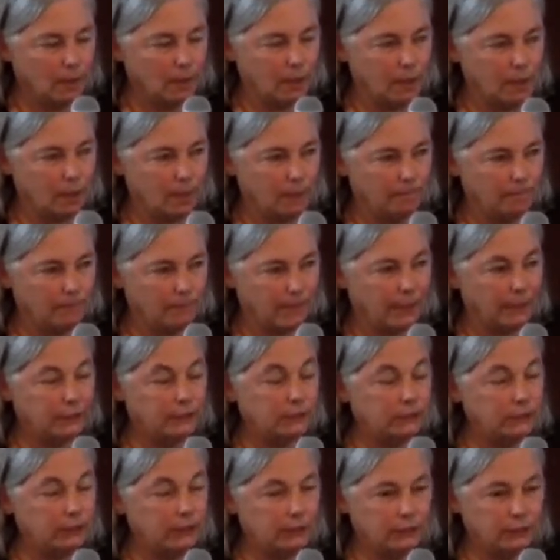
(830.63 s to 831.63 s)

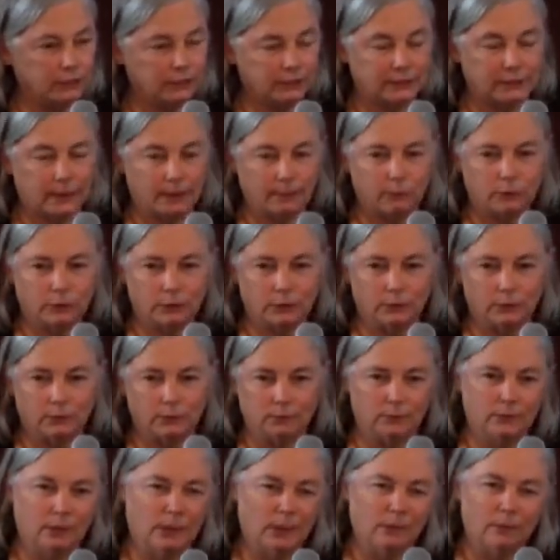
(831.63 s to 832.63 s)
energy
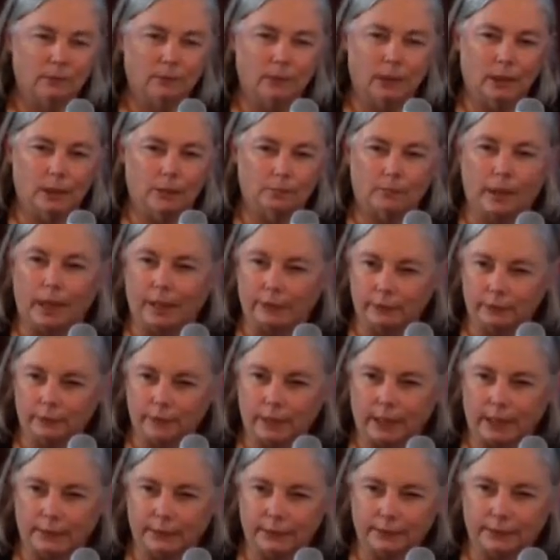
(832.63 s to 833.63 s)
consumption.
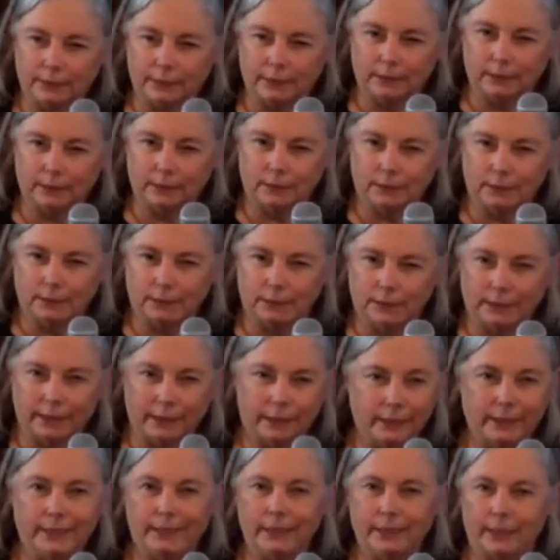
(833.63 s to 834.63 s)
Modernizing
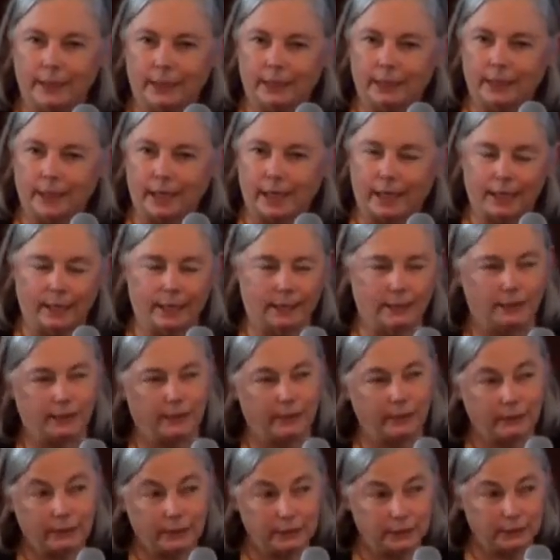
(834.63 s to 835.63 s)
heating and
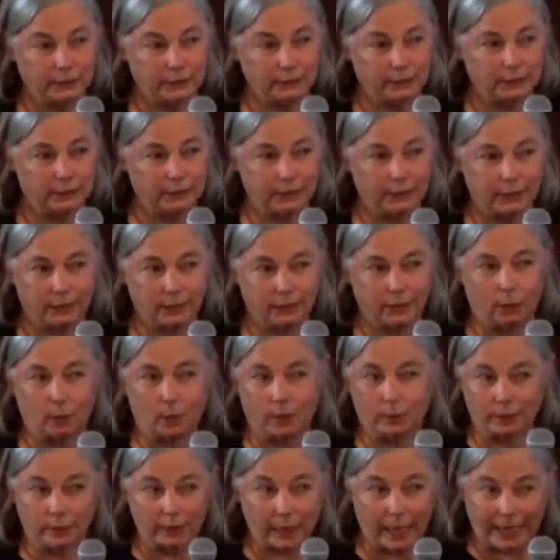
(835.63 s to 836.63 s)
air conditioning
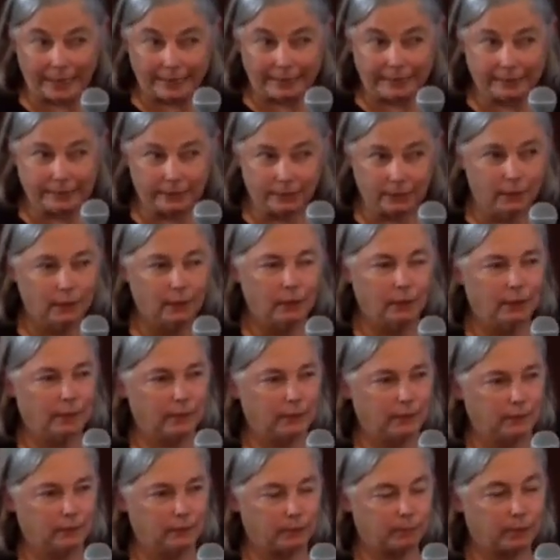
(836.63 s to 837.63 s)
or lighting
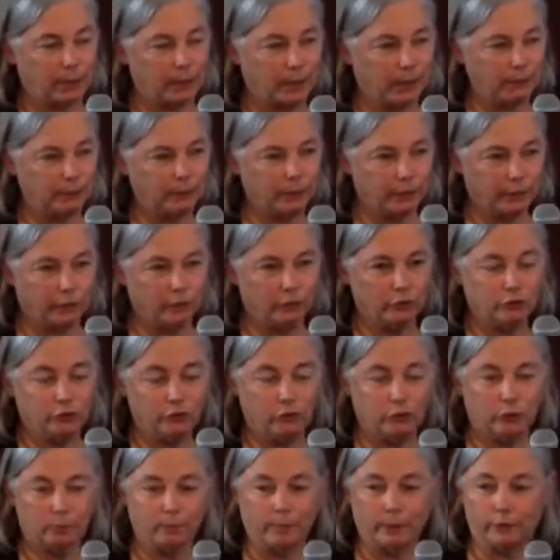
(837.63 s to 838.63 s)
are the primary
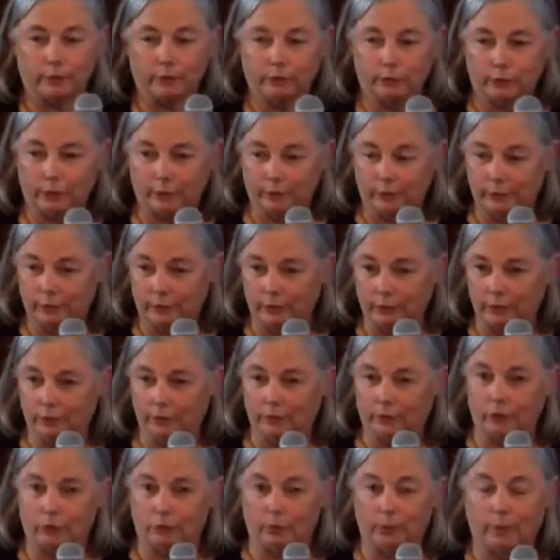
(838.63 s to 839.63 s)
uses, but there's other
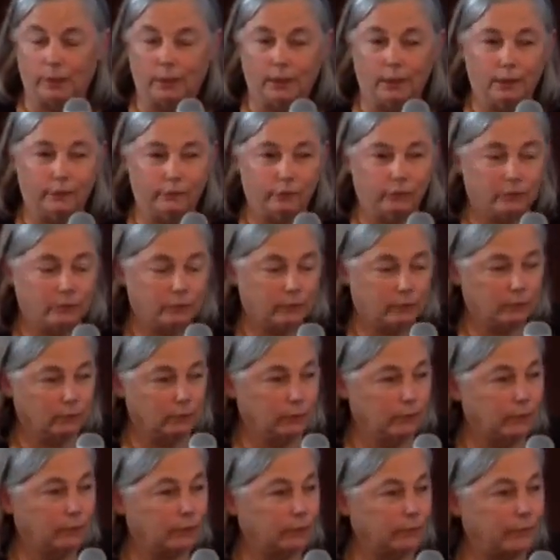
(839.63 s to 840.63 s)
things as well. If
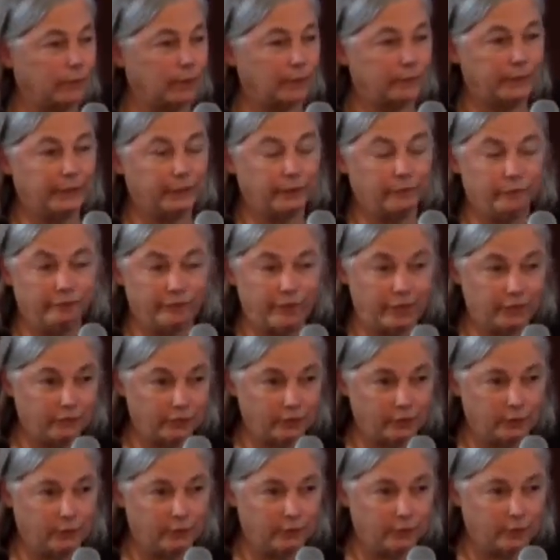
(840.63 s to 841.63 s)
schools have already
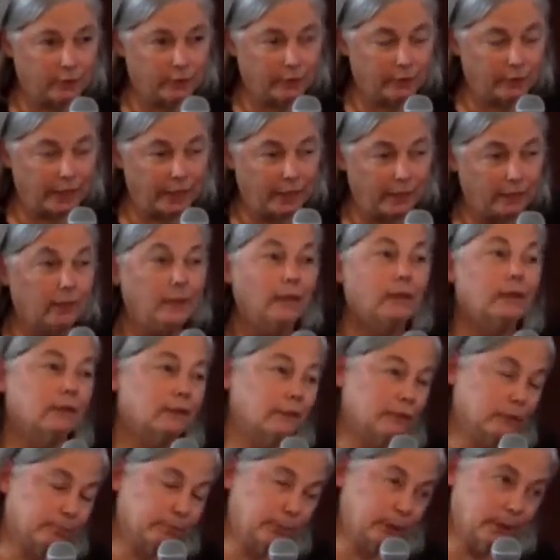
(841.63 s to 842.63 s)
invested in all
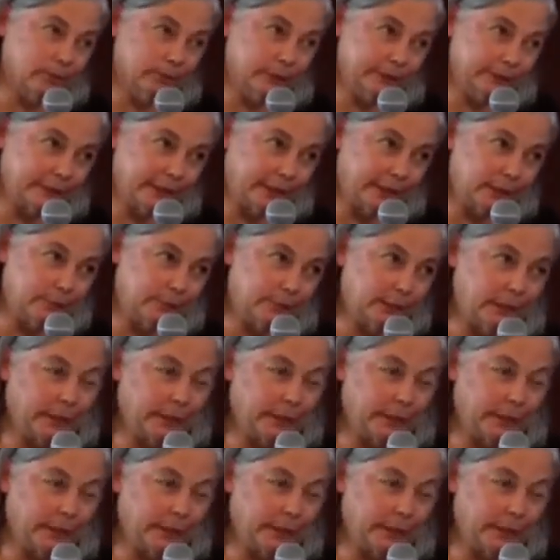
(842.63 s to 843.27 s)
that, because probably Santa